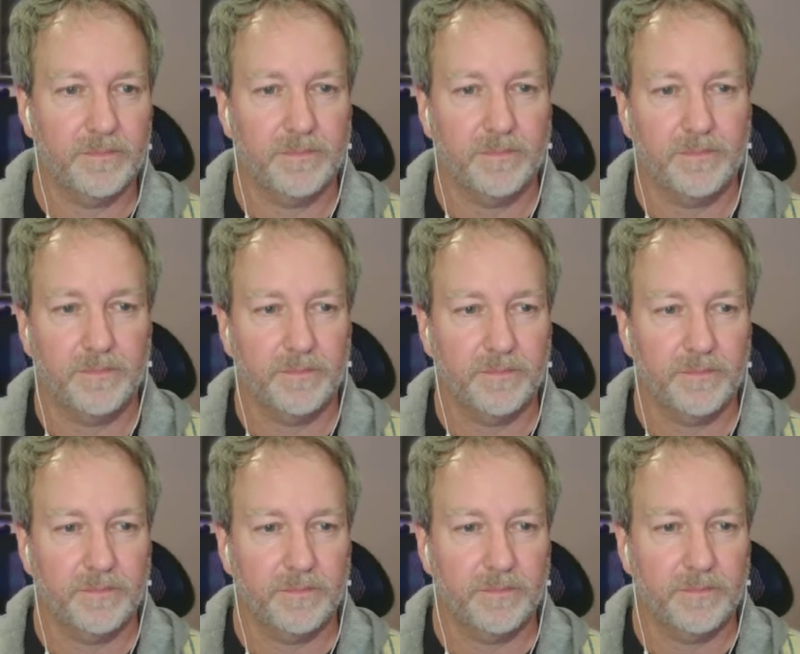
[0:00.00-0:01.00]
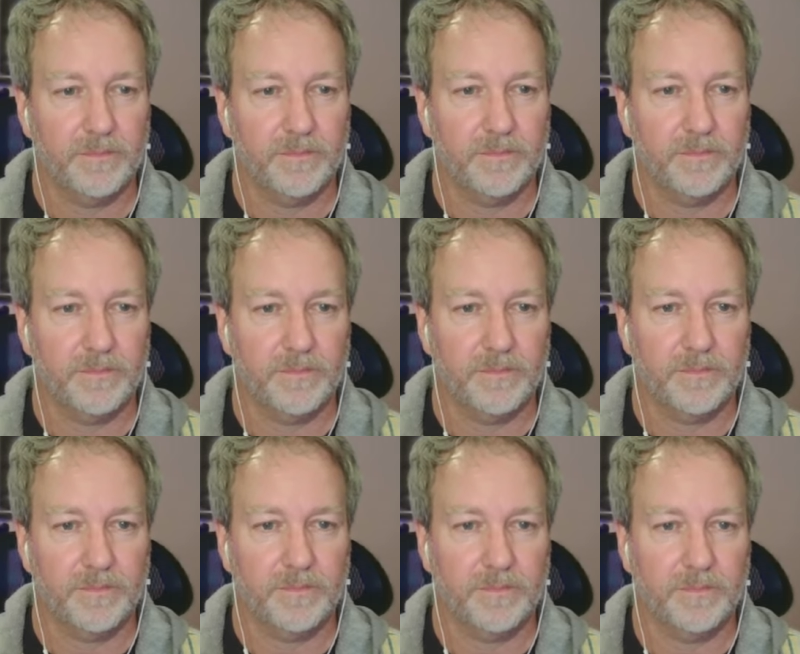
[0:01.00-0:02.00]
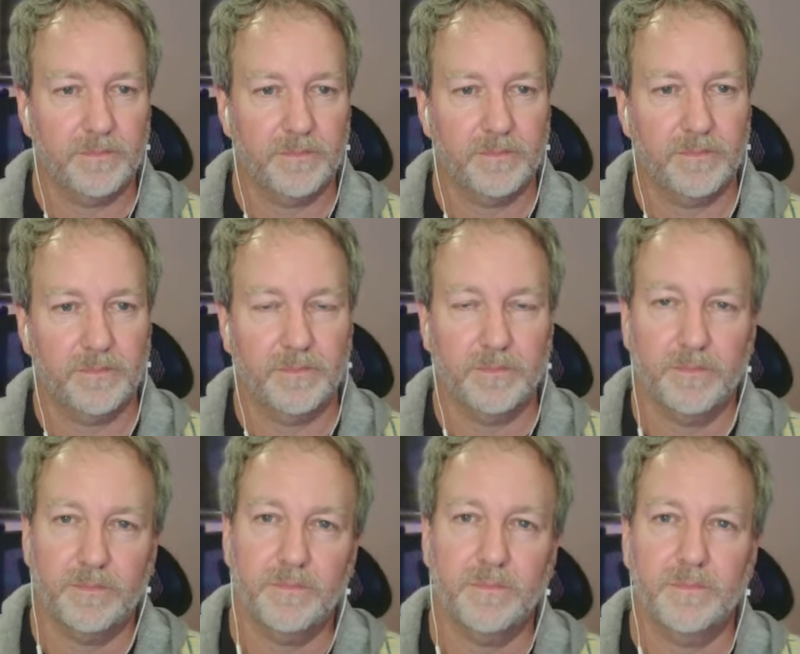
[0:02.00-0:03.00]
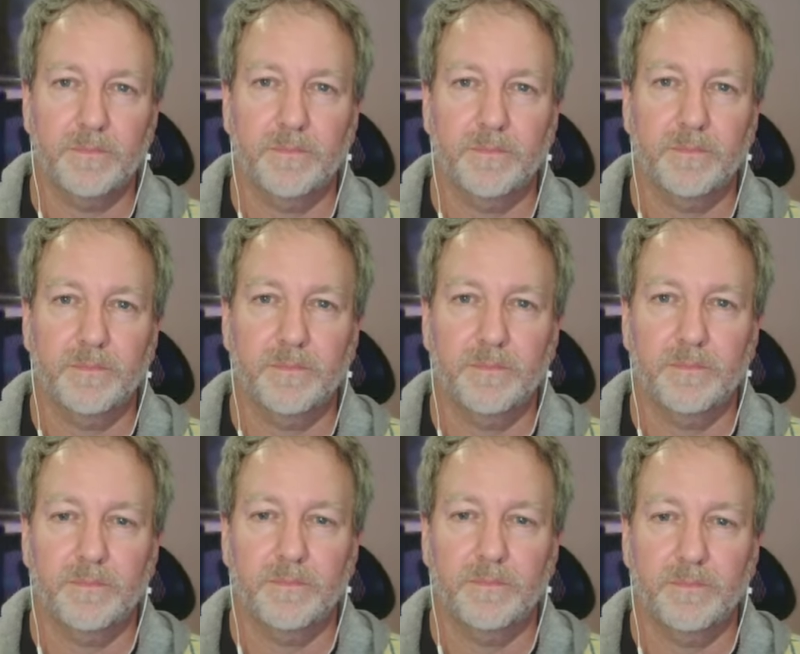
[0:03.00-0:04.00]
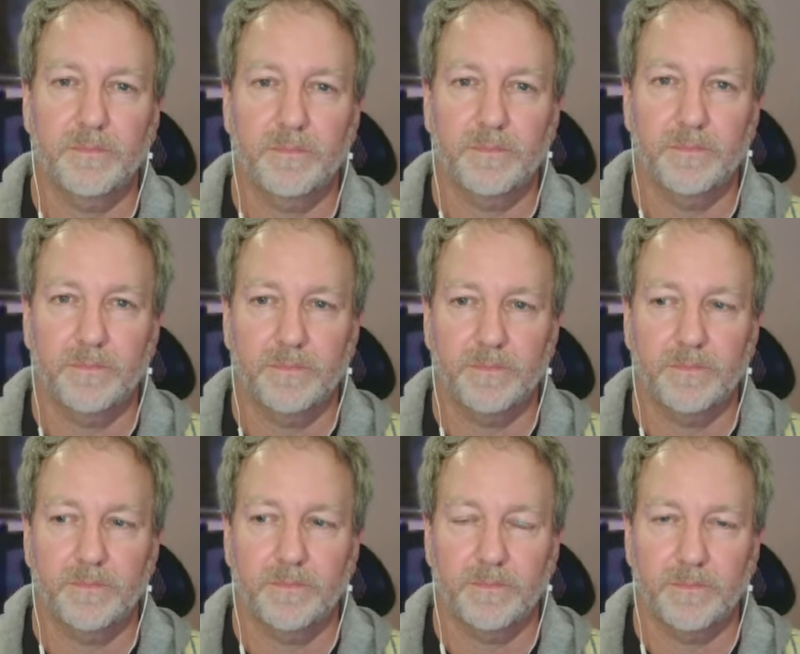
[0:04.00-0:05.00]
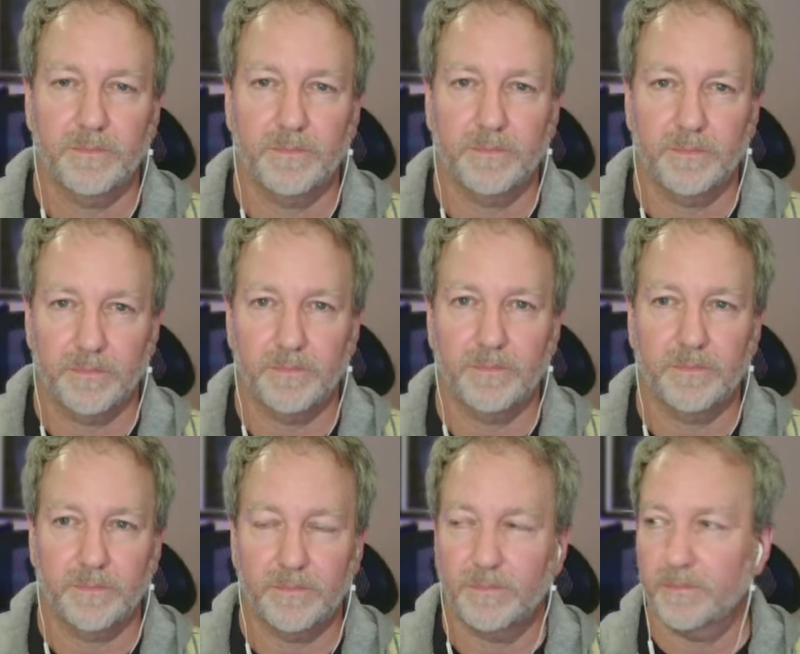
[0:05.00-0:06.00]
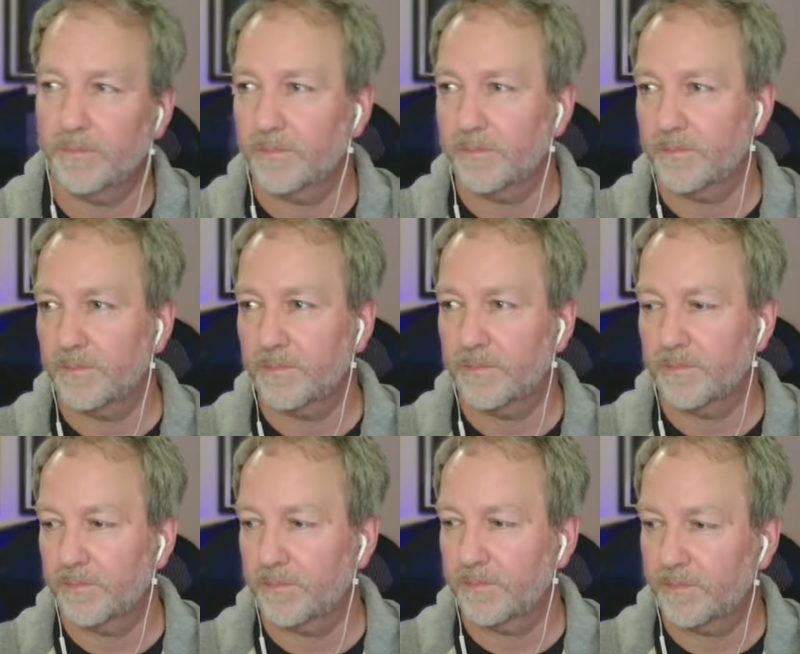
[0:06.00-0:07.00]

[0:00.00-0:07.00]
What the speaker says: This person isn't speaking.